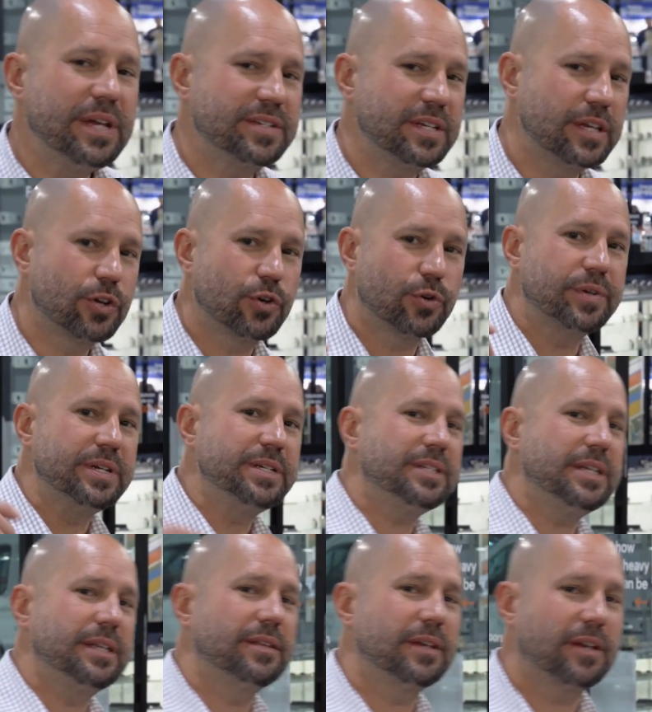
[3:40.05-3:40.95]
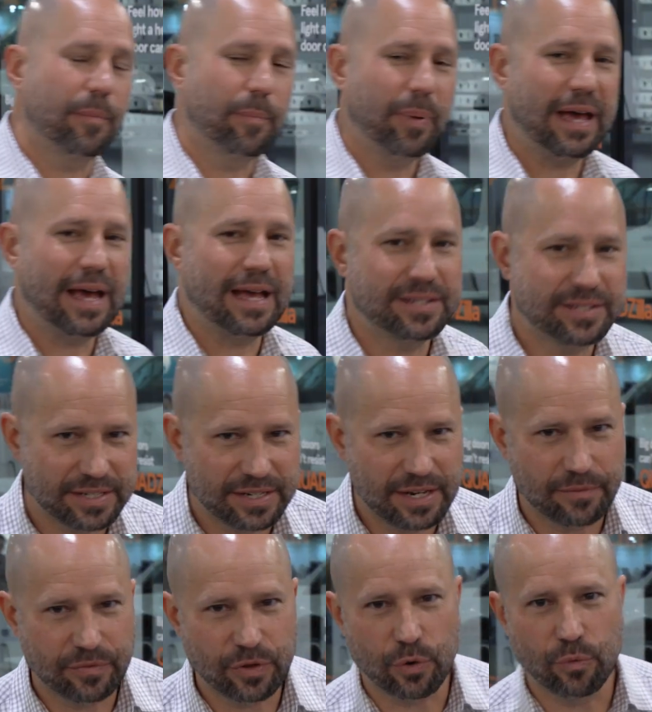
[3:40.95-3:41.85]
increasing the capacity
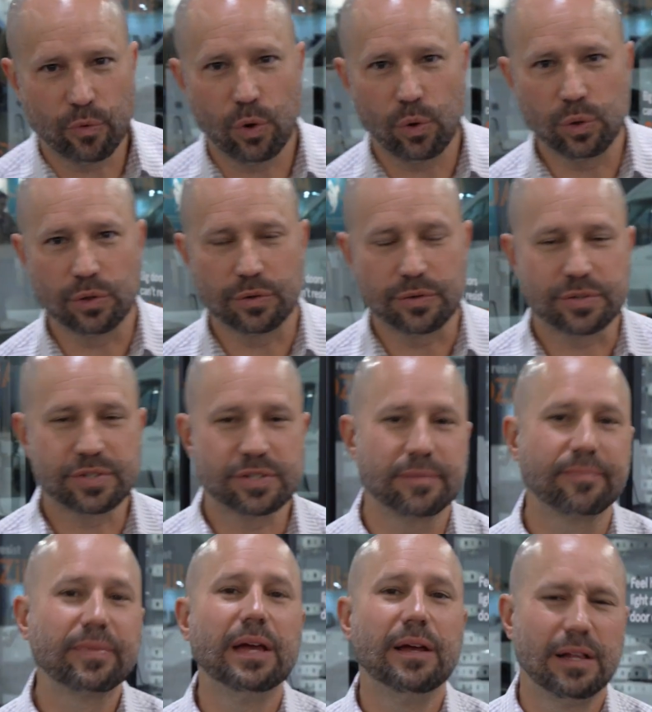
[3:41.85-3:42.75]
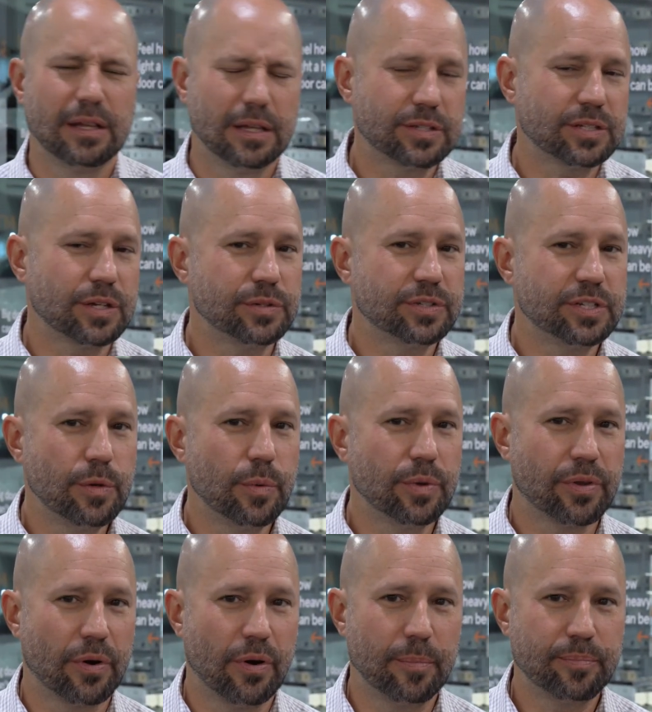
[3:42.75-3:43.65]
of their rollers. Let's go see what
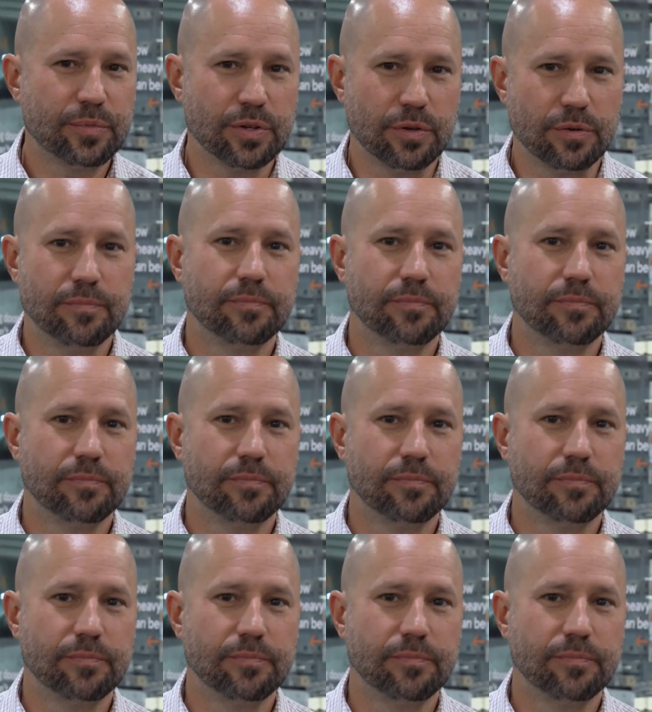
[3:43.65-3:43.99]
they're up to.